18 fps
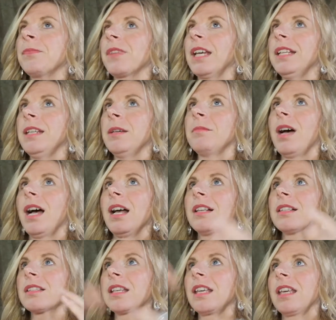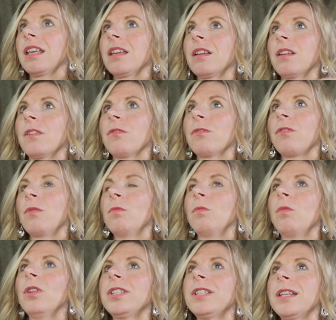And I'm asking,
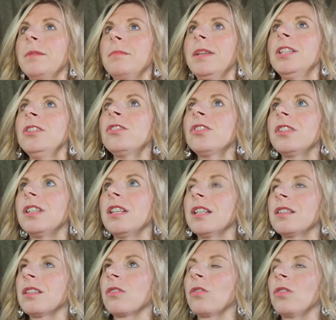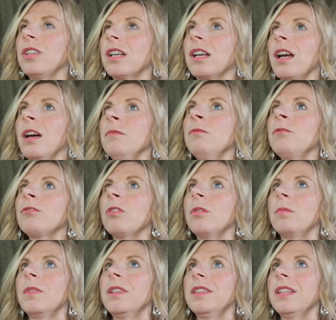from what dimension is it going to come
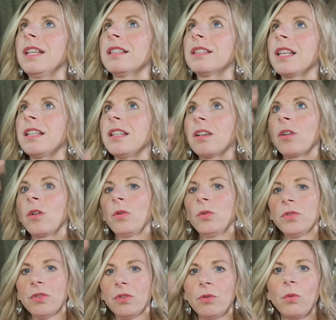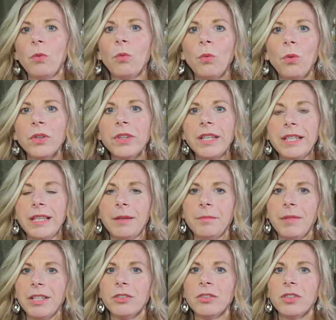from? And they said it goes through all the
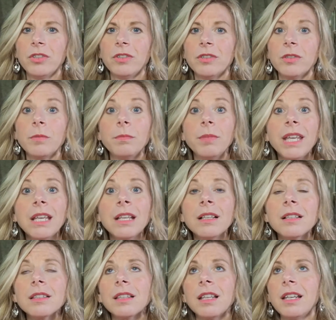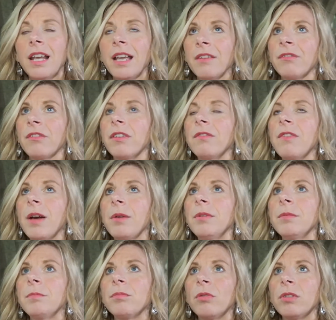dimensions. So beings that have a
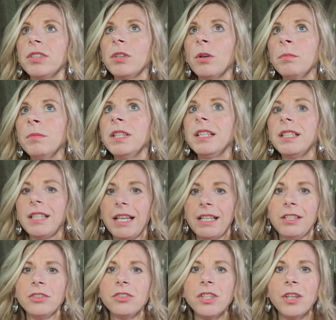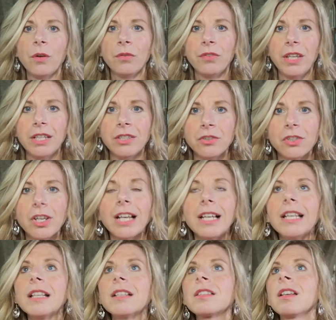very predominant energy of the
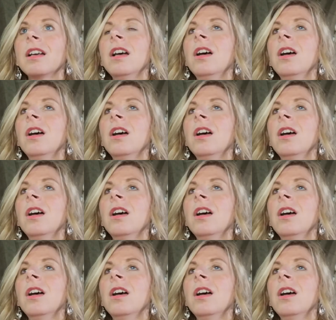angelics